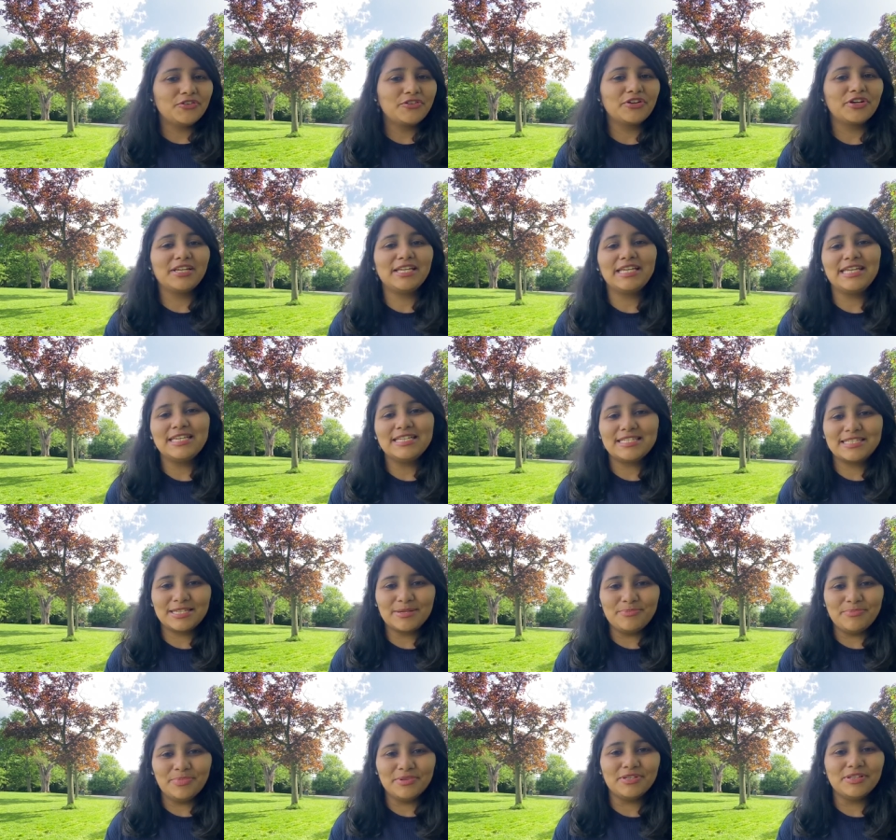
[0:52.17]
really
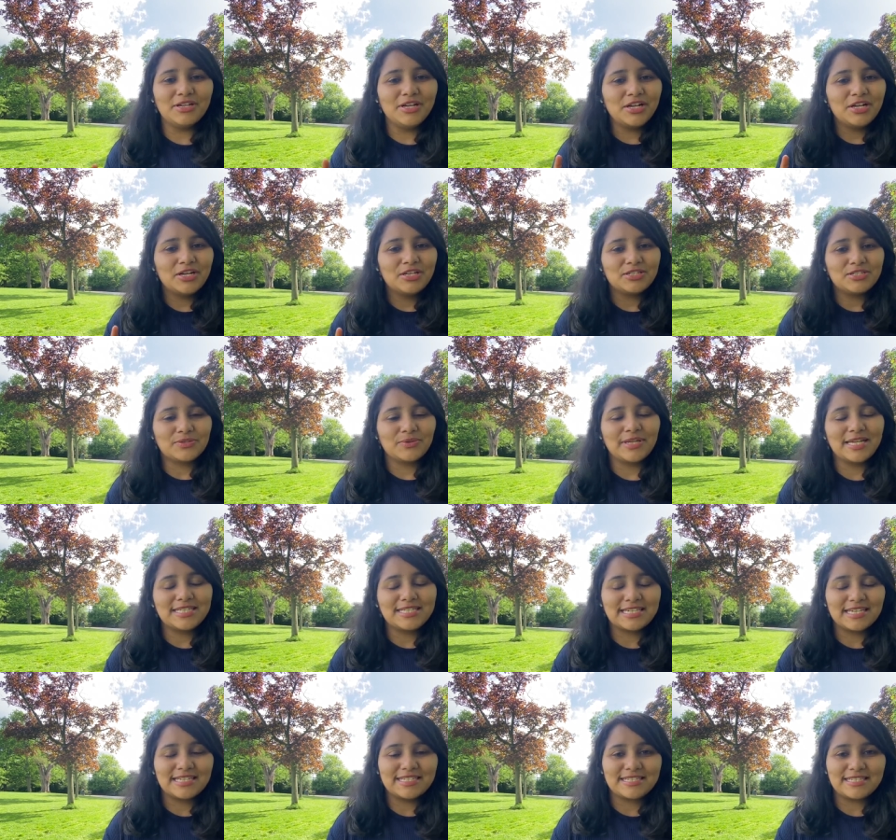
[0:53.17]
simple. So
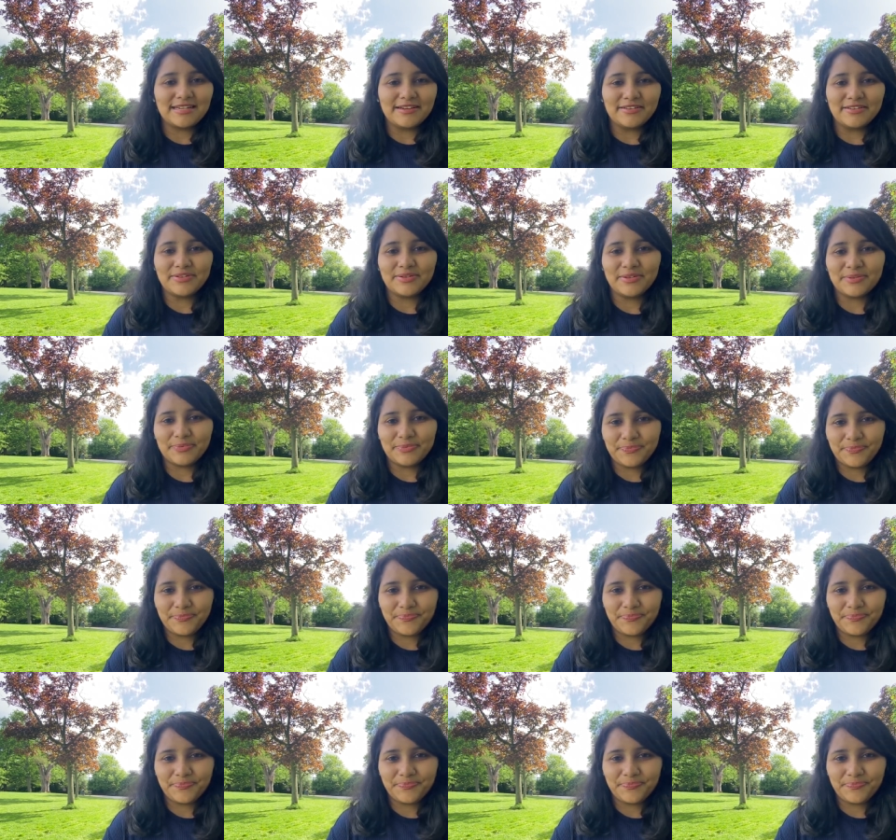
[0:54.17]
let's get started.